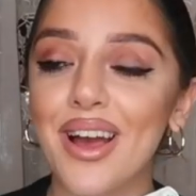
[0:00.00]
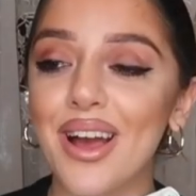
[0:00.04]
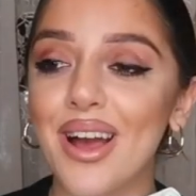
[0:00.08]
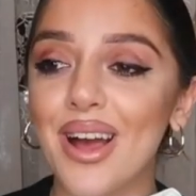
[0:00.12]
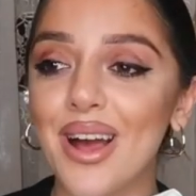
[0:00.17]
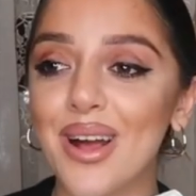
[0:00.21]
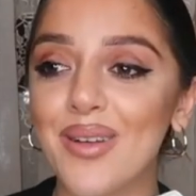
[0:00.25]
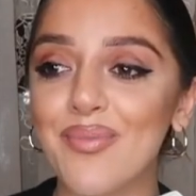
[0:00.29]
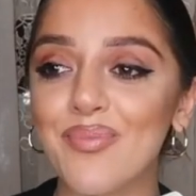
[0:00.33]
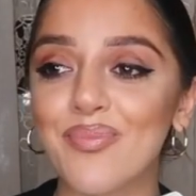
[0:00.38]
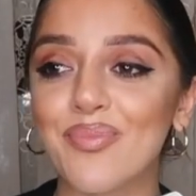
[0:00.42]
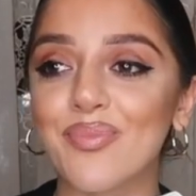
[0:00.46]

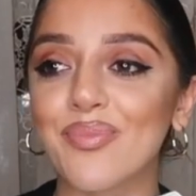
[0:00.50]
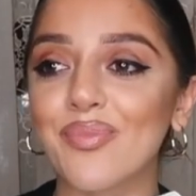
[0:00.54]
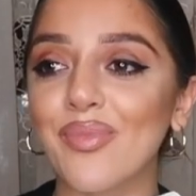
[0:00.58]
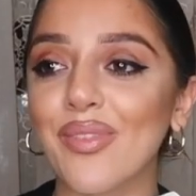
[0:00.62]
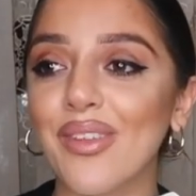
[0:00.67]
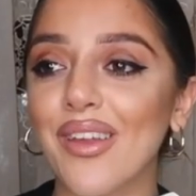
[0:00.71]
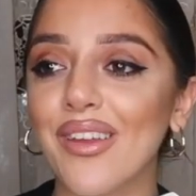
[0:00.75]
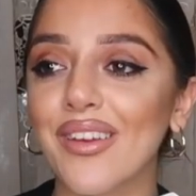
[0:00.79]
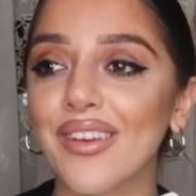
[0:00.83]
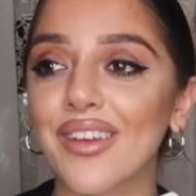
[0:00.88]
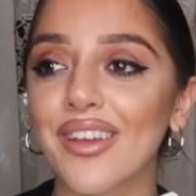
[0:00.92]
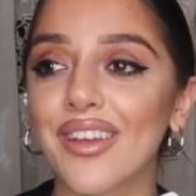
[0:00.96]

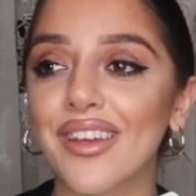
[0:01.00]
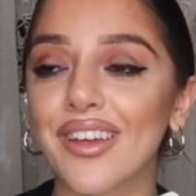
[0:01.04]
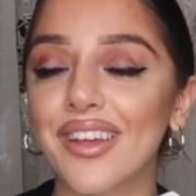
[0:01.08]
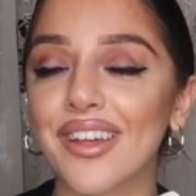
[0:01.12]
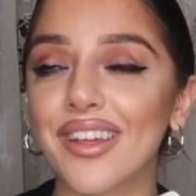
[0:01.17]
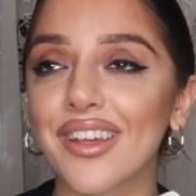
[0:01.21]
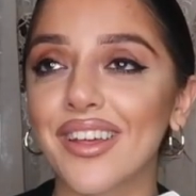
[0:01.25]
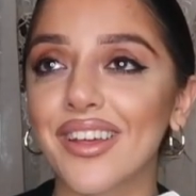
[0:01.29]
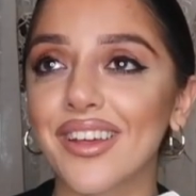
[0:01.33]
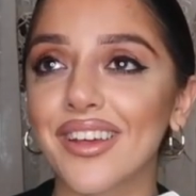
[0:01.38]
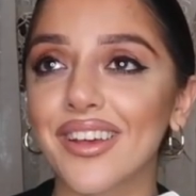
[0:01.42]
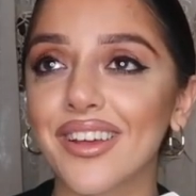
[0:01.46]
Um,
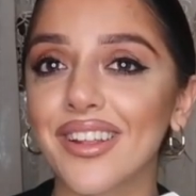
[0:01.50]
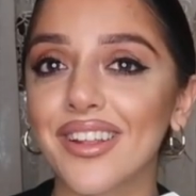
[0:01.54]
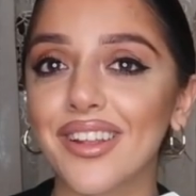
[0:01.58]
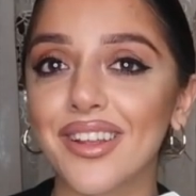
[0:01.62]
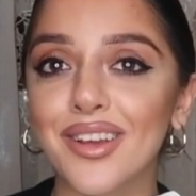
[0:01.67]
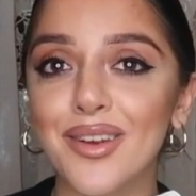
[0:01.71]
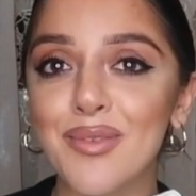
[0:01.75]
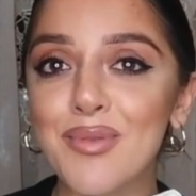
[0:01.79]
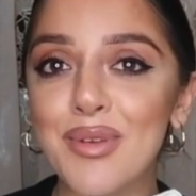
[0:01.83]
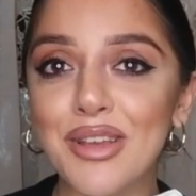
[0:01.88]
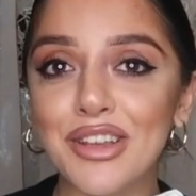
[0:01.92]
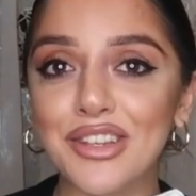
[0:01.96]

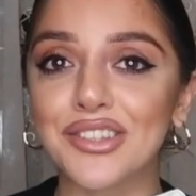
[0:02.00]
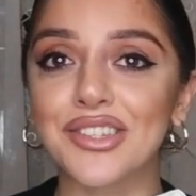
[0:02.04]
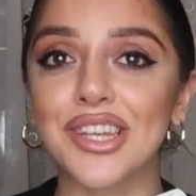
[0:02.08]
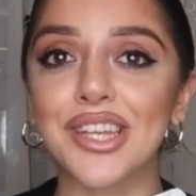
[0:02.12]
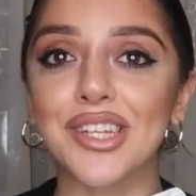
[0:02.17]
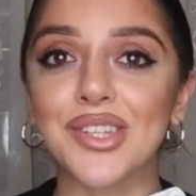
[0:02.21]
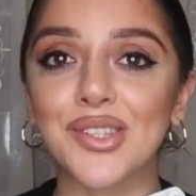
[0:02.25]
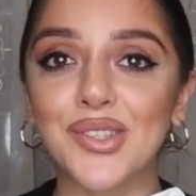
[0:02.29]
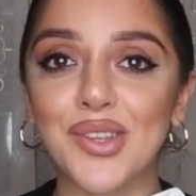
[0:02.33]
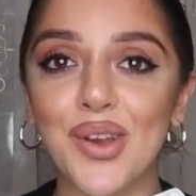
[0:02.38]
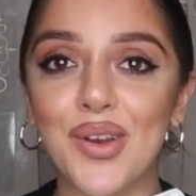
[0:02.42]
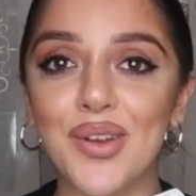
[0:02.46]
me just
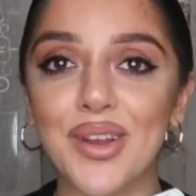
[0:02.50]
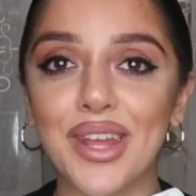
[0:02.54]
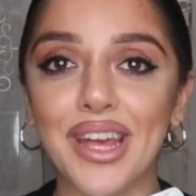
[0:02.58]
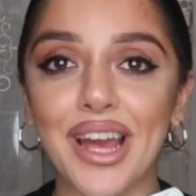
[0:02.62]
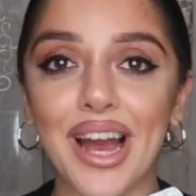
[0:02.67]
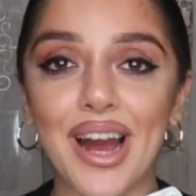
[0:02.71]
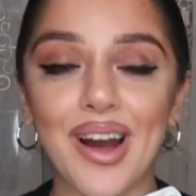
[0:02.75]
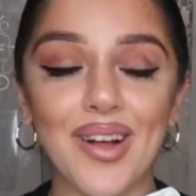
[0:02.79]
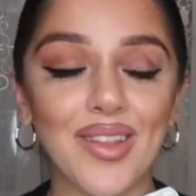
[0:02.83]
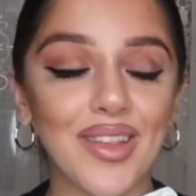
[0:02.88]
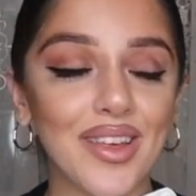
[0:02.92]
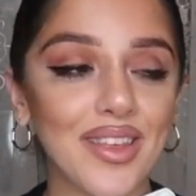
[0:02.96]
like
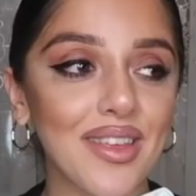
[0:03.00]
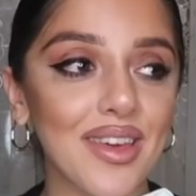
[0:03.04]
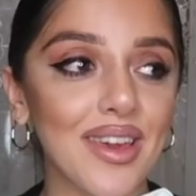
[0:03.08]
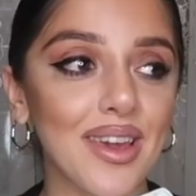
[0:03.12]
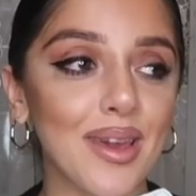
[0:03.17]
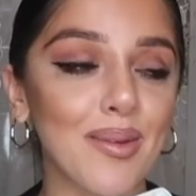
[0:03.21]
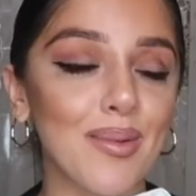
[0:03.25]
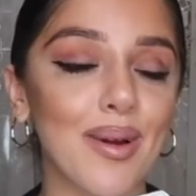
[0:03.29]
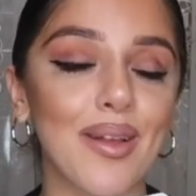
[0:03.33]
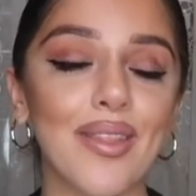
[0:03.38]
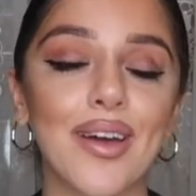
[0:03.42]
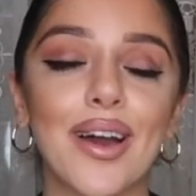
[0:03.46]
zoning out, like
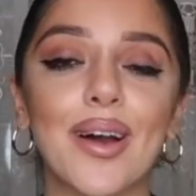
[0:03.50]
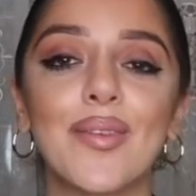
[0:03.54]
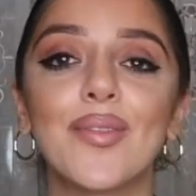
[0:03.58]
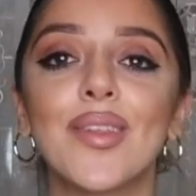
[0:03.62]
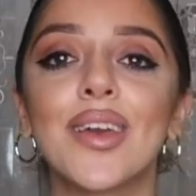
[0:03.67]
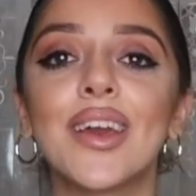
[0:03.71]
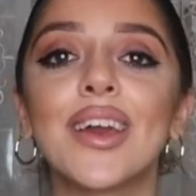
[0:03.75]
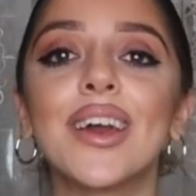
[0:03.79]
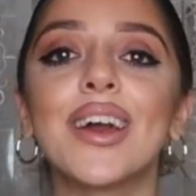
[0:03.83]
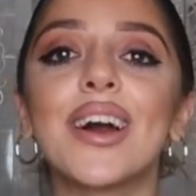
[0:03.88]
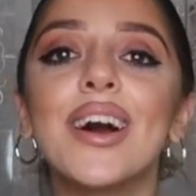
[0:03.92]
thinking about that.